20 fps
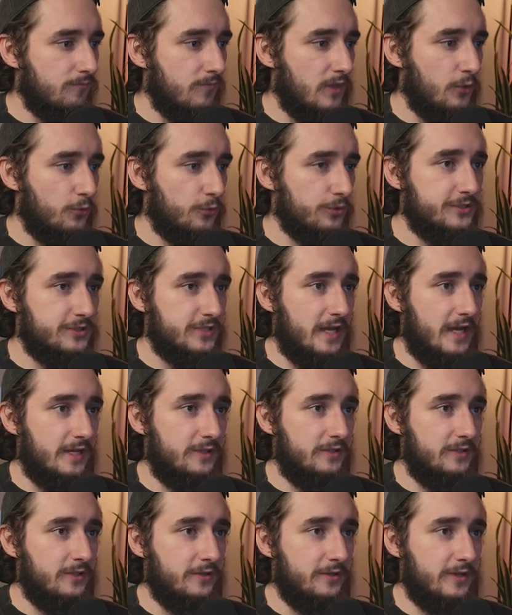We'll just add
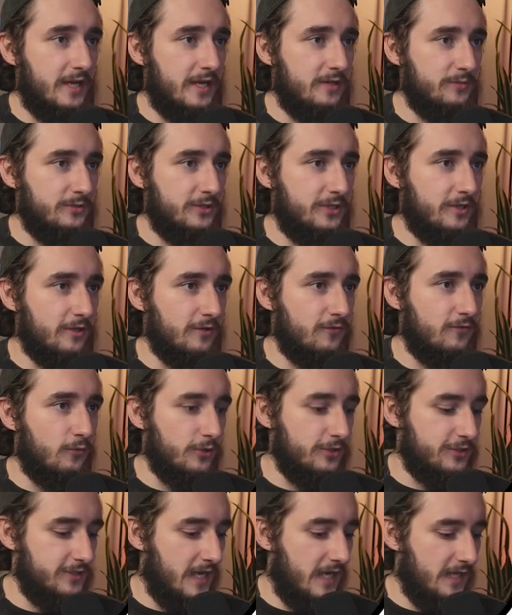another item here
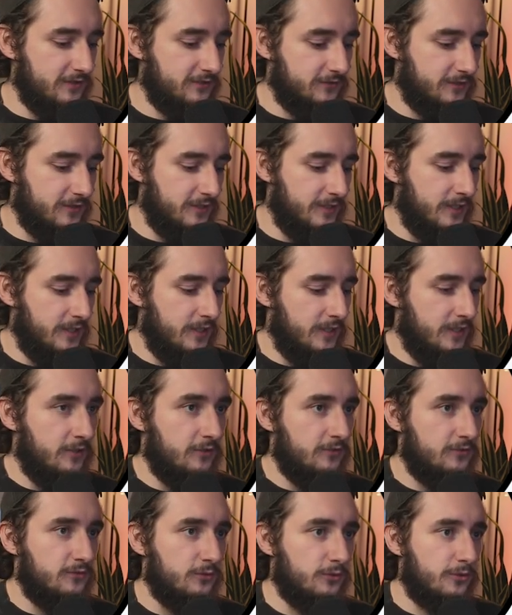for task.
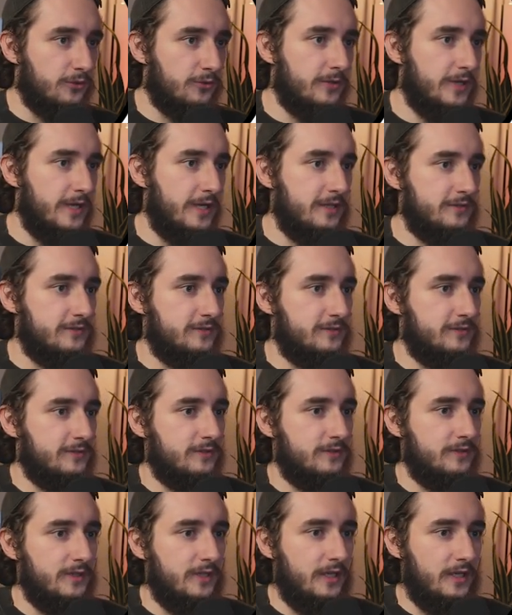So we'll create
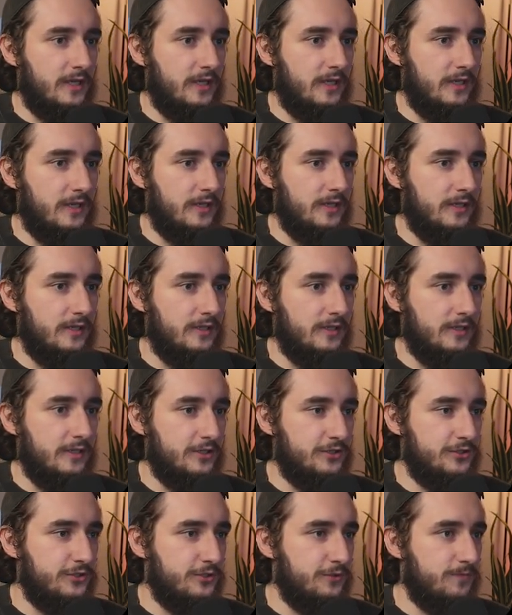an
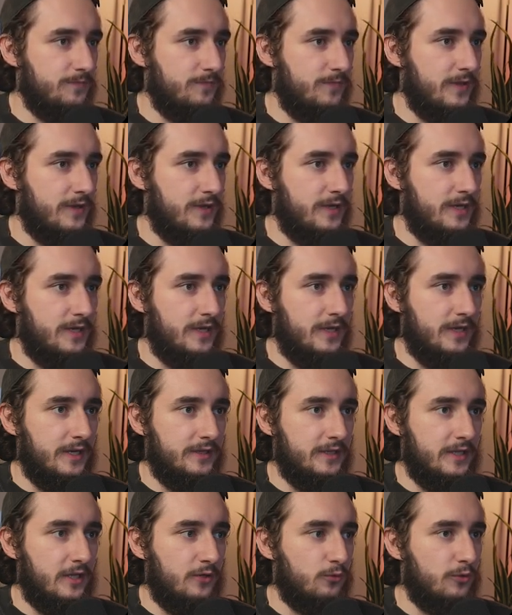issue, and
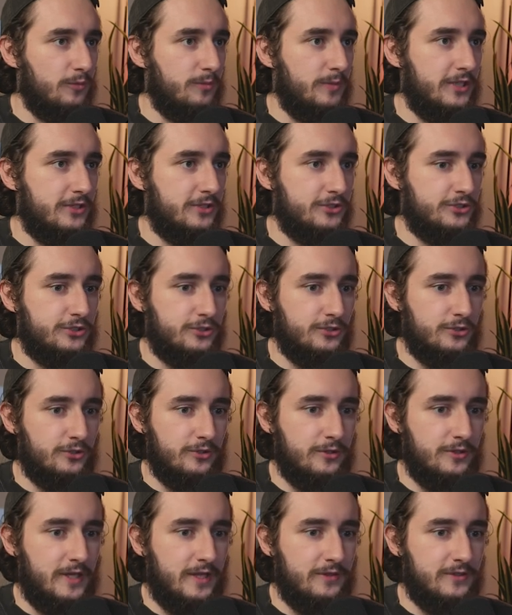then we'll make
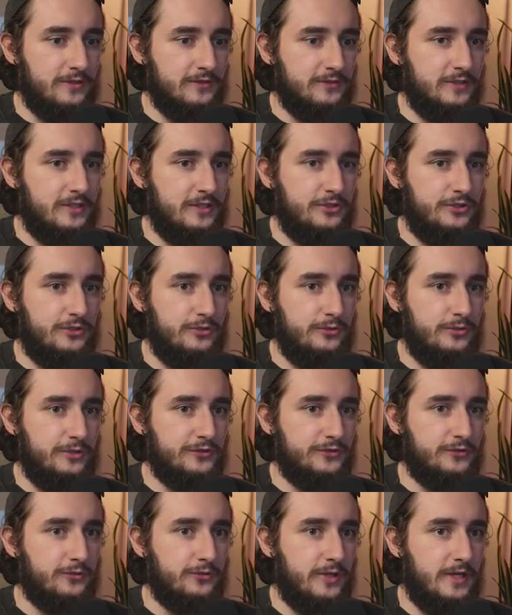sure that this issue is
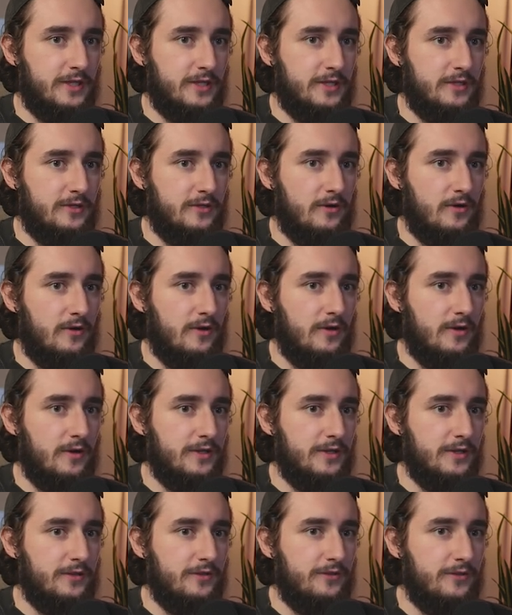created
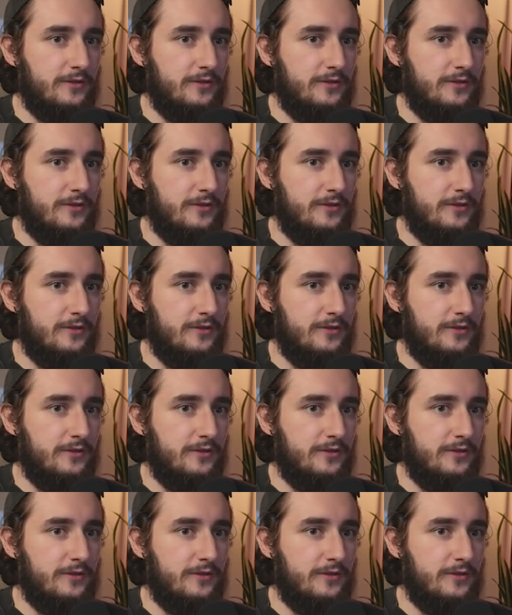on I